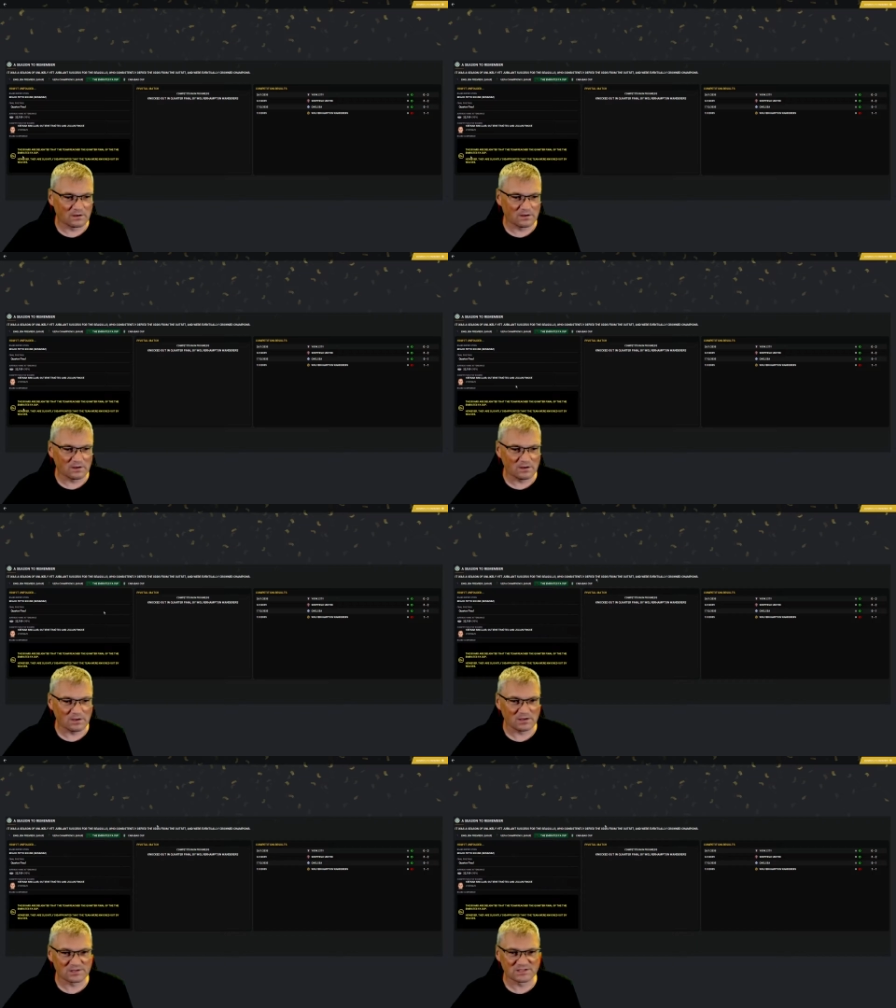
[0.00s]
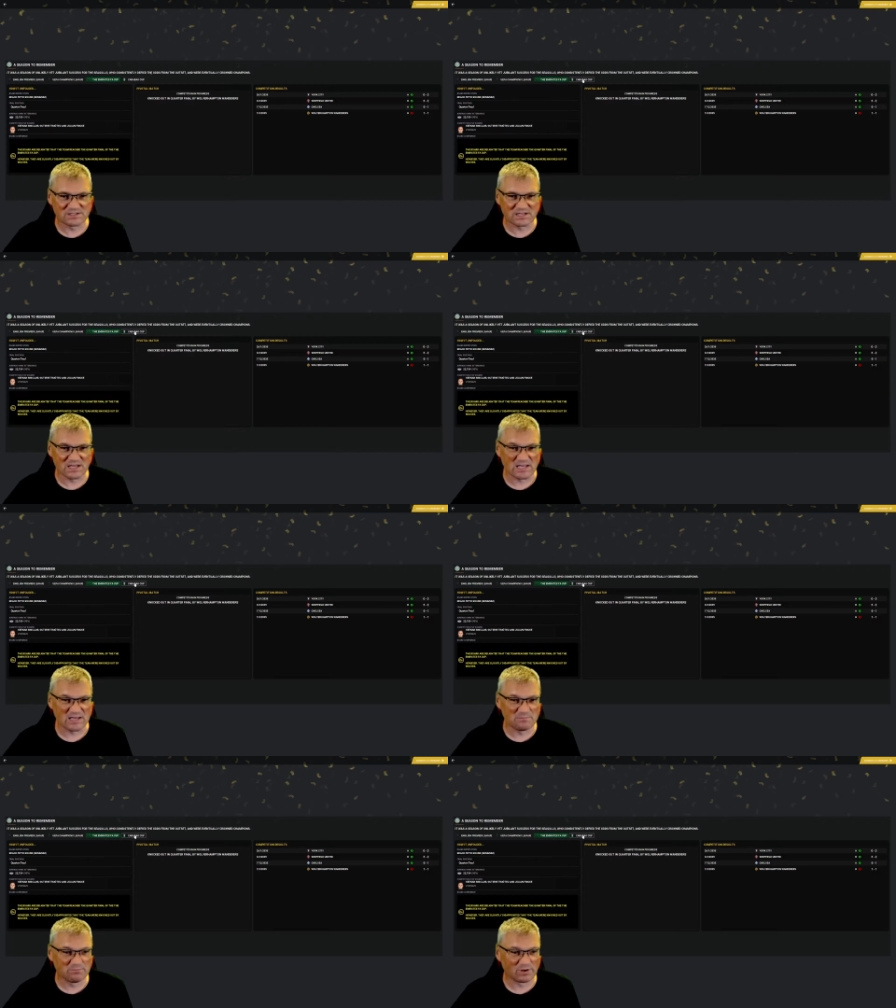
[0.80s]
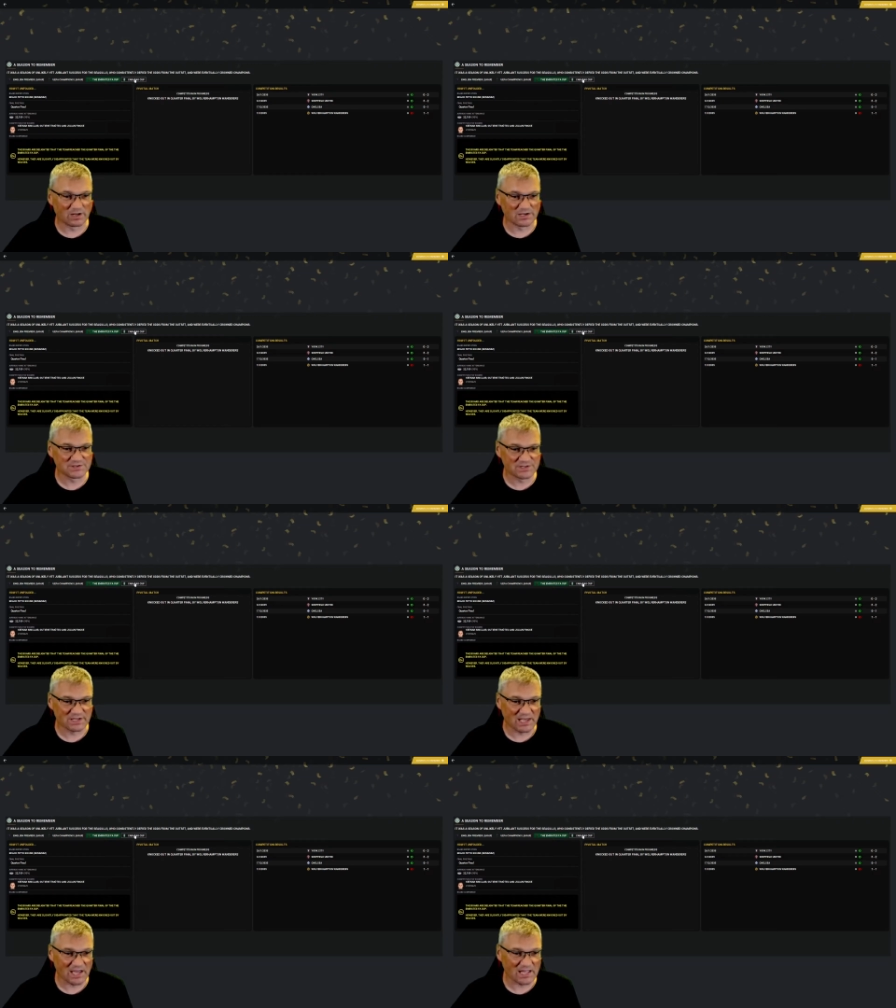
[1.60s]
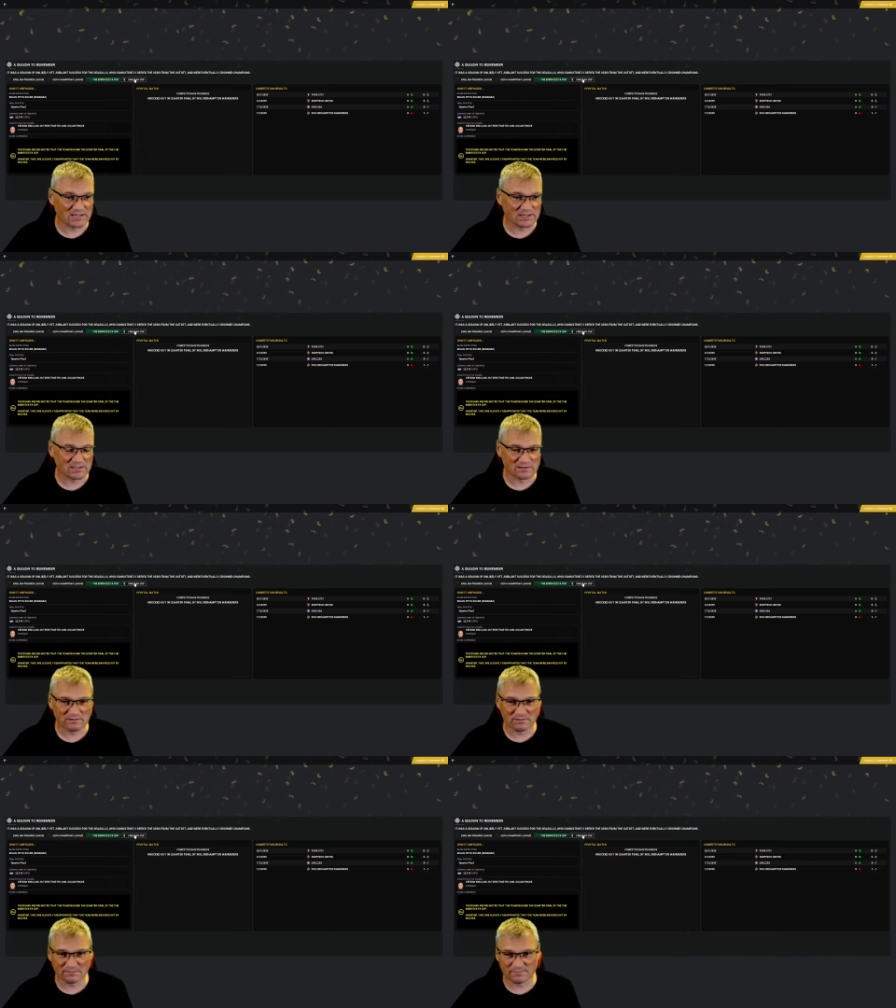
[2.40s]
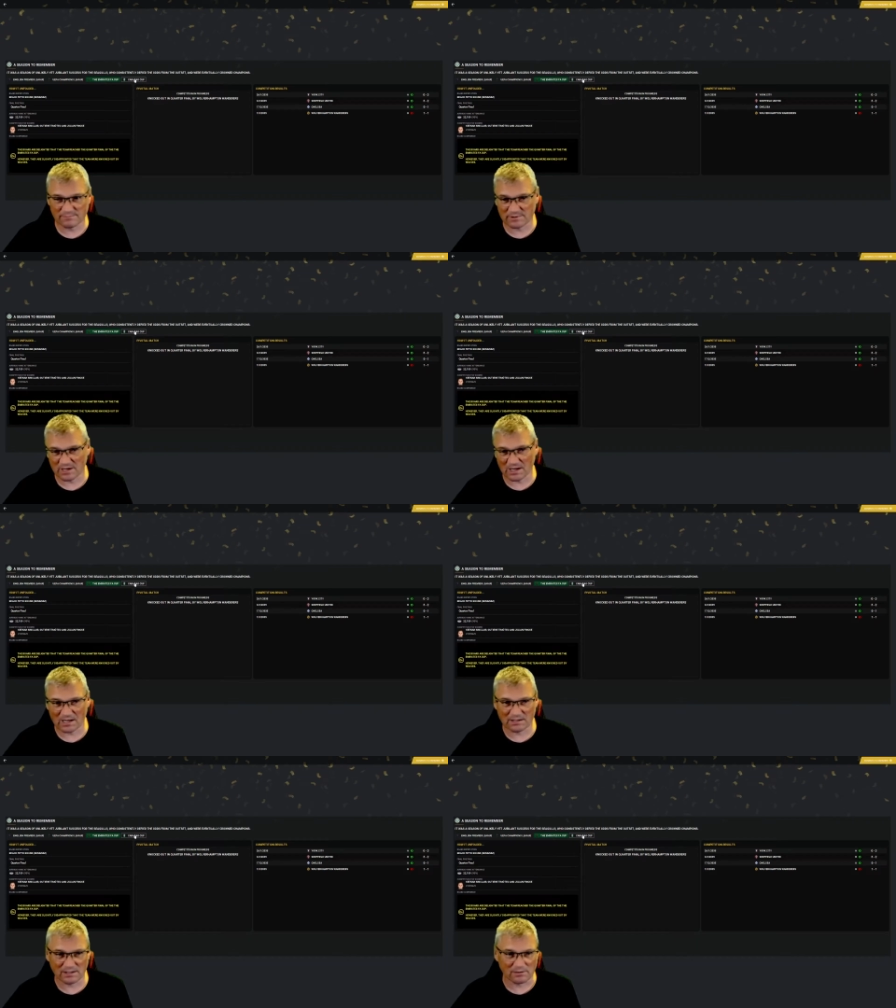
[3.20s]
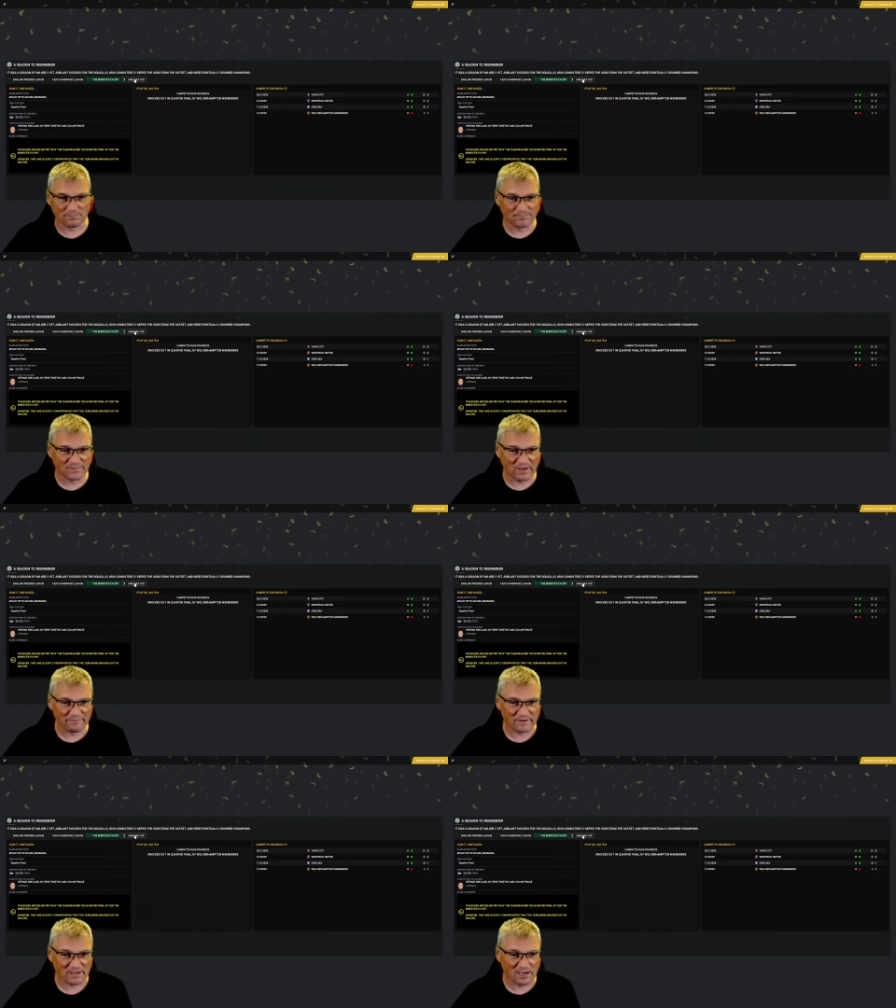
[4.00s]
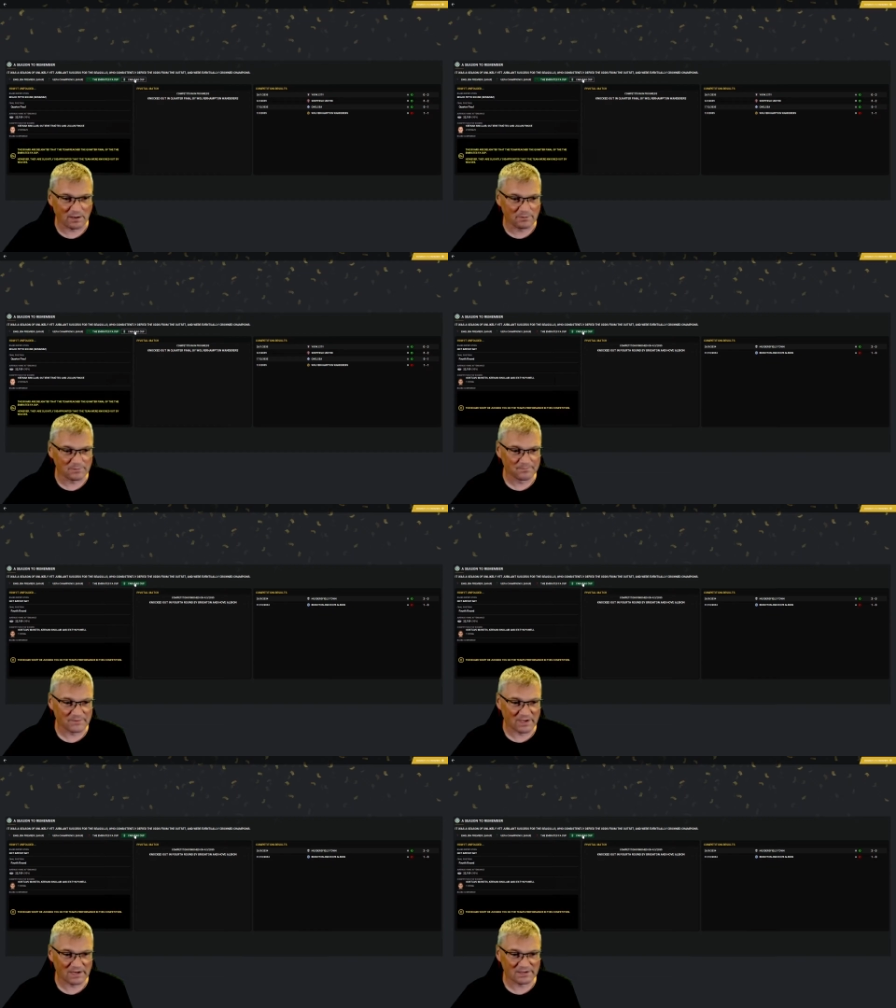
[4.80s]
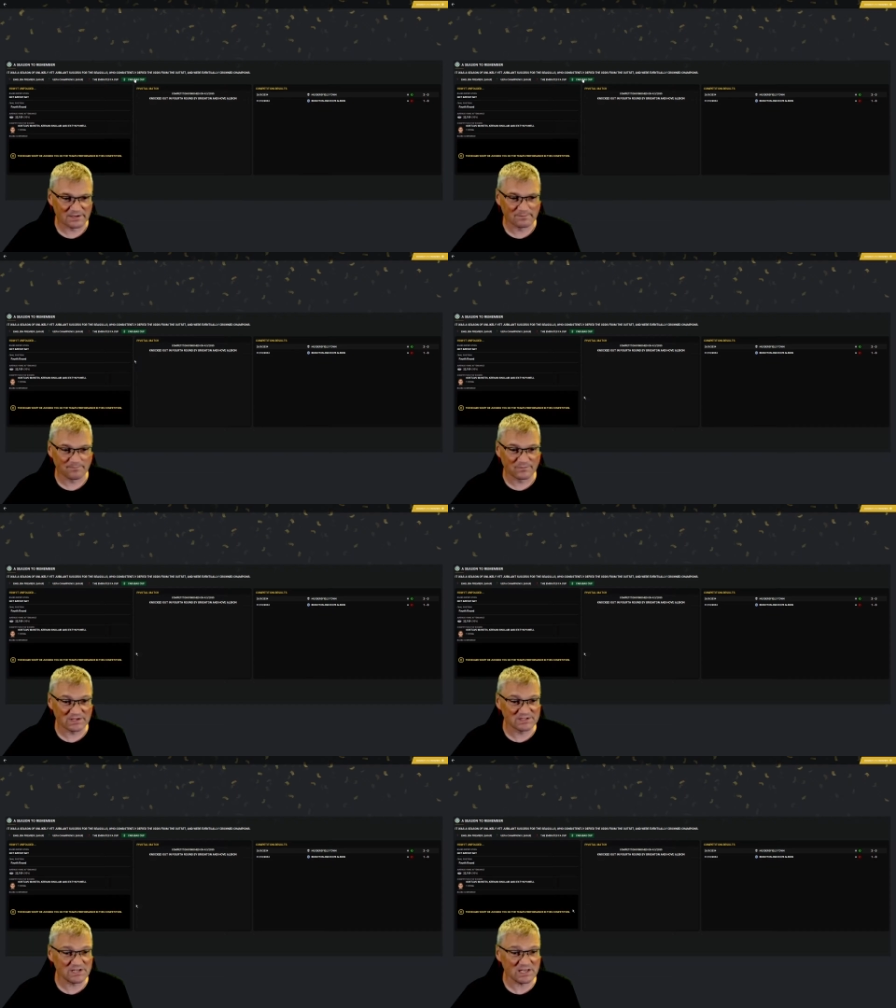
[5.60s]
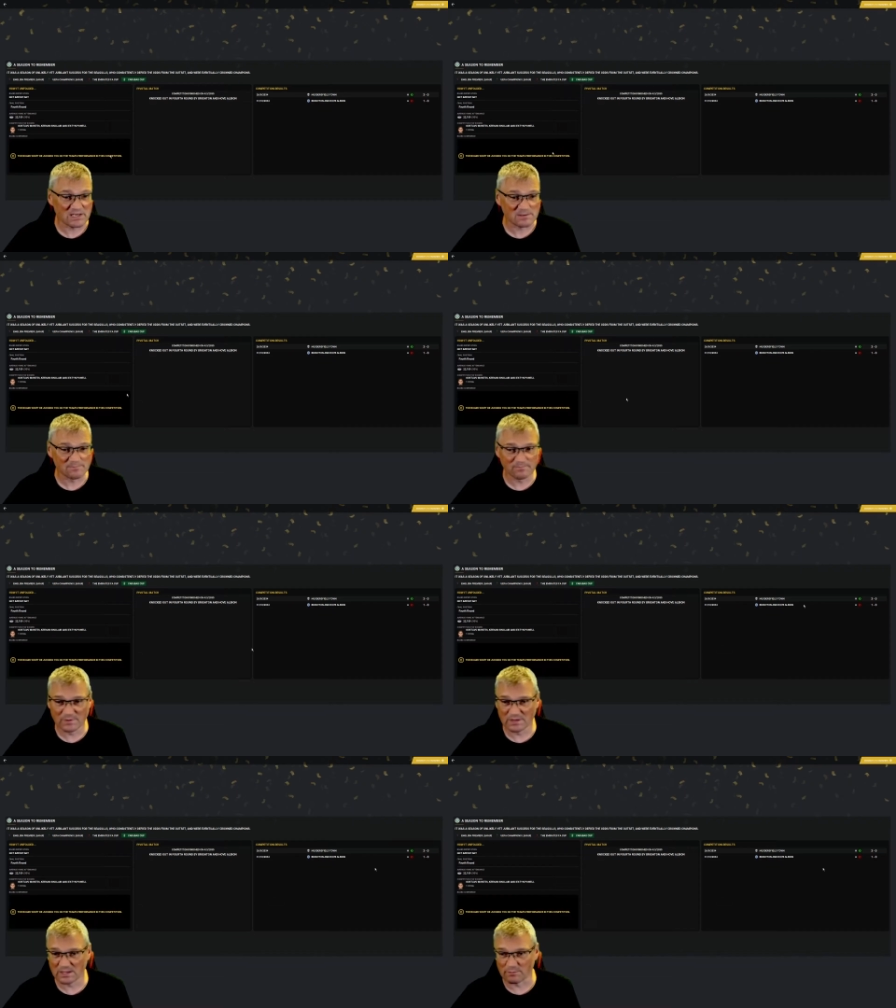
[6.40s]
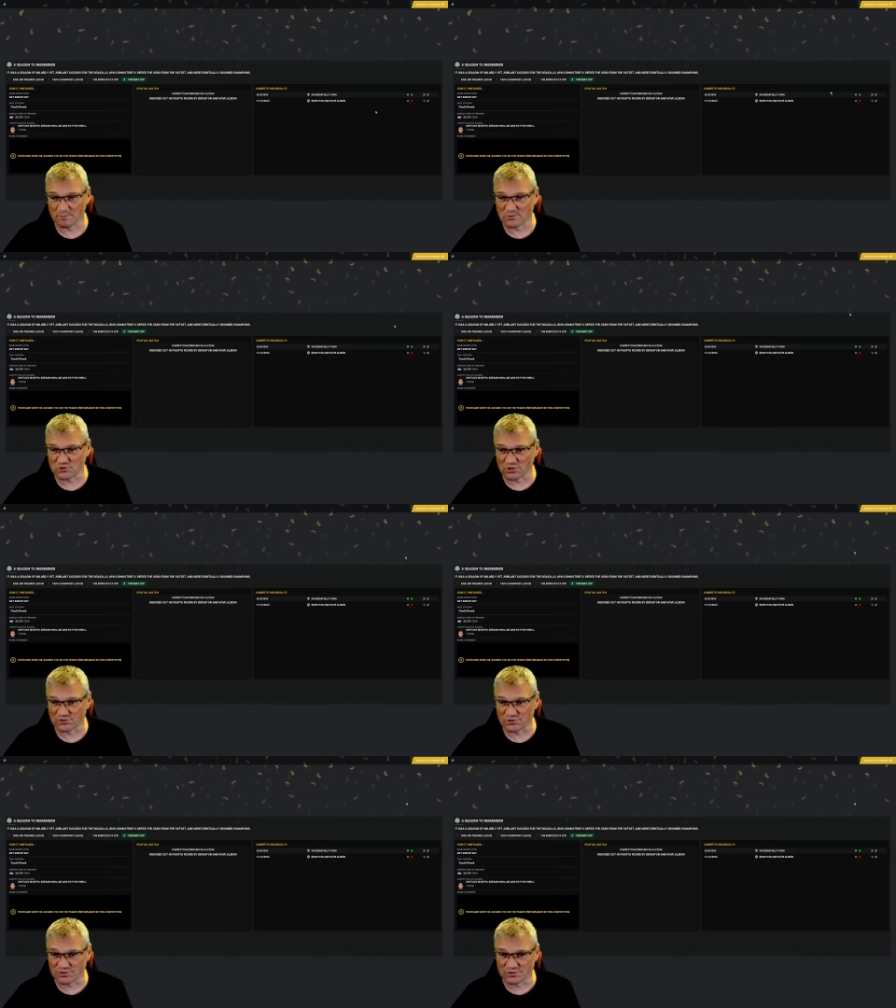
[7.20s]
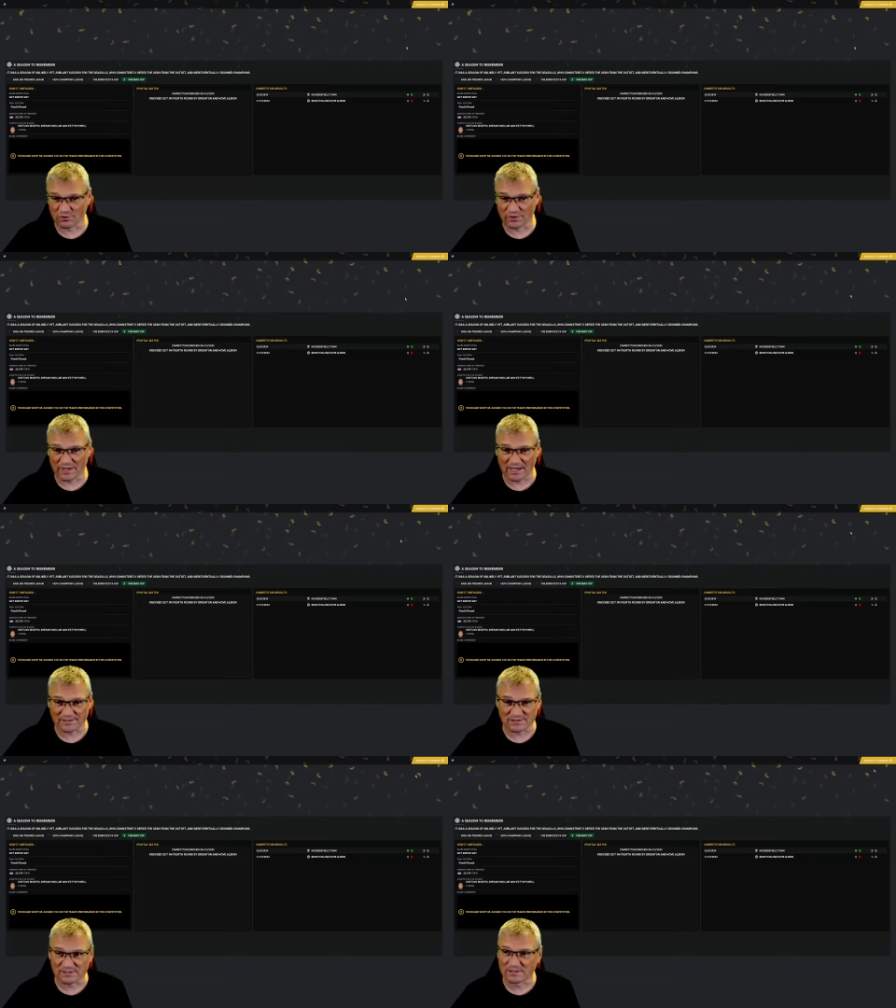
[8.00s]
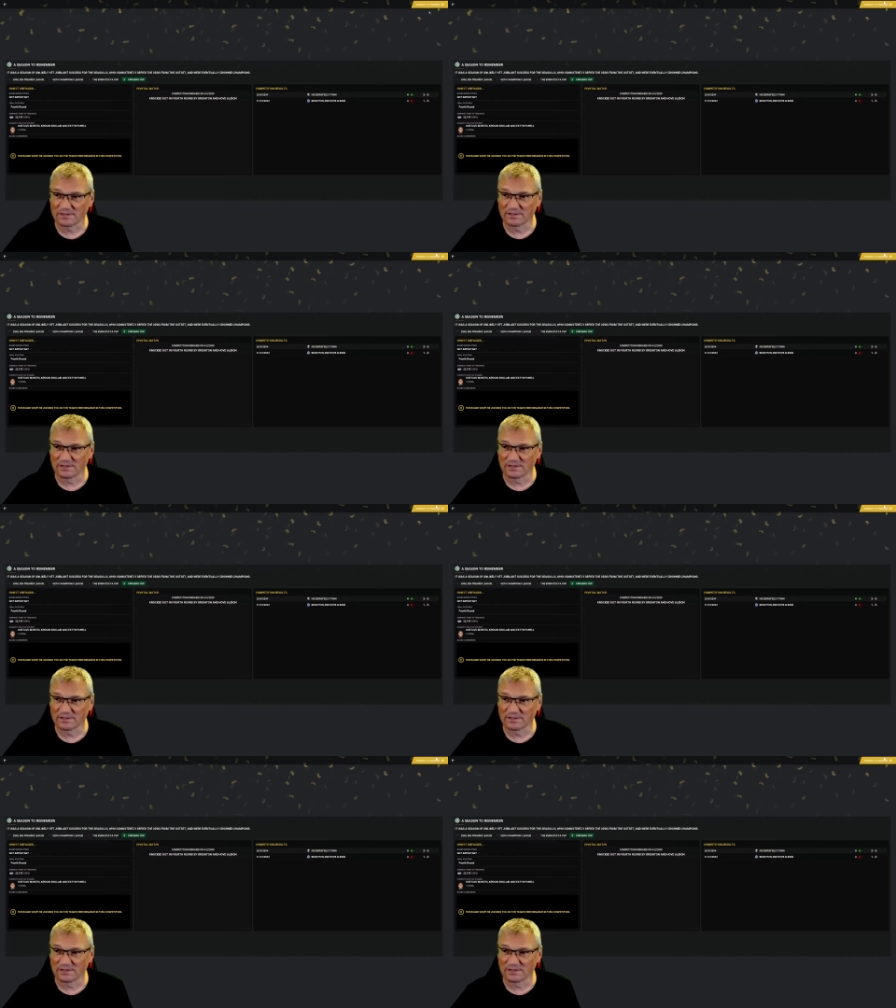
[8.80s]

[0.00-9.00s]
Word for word: Uh, C plus again. Well, you know, FA Cup and a, a C. They won't be judging us on that.